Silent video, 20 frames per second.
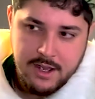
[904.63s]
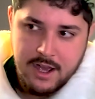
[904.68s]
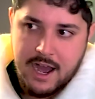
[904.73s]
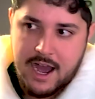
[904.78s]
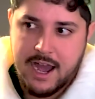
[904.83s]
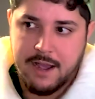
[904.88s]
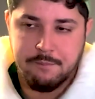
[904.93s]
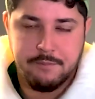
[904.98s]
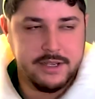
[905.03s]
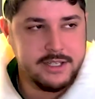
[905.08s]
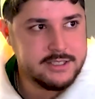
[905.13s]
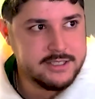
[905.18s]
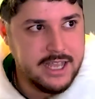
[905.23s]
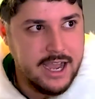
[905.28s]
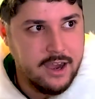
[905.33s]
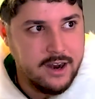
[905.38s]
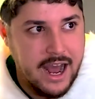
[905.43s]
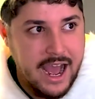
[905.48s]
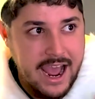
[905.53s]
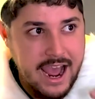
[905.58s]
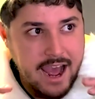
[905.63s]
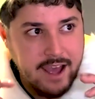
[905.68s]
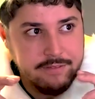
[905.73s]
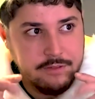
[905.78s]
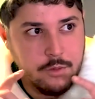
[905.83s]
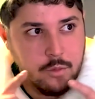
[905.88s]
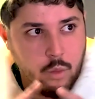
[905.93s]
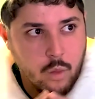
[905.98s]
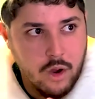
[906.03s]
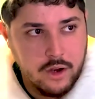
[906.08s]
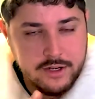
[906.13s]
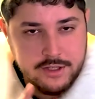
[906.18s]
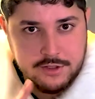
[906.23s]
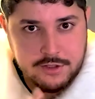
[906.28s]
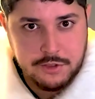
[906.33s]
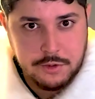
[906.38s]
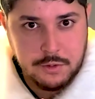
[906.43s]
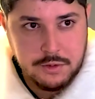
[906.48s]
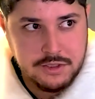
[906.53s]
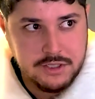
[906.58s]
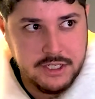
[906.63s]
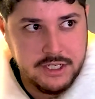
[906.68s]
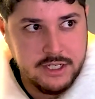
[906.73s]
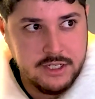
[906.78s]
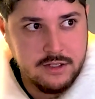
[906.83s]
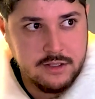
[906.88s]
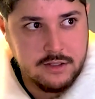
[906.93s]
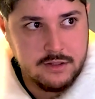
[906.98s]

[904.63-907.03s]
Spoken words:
I missed out. I had the 1 and 2 seed.